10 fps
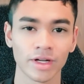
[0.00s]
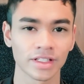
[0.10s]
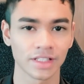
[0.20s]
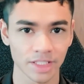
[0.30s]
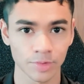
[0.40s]
what
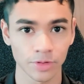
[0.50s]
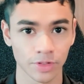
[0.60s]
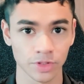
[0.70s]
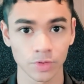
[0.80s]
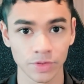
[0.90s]
the textbook
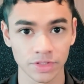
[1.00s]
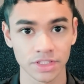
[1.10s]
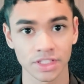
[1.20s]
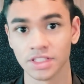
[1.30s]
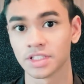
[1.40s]
or school
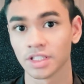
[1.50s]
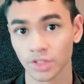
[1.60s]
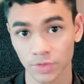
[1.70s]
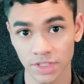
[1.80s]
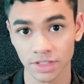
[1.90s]
notes is
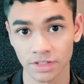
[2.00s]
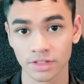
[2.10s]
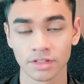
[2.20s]
using.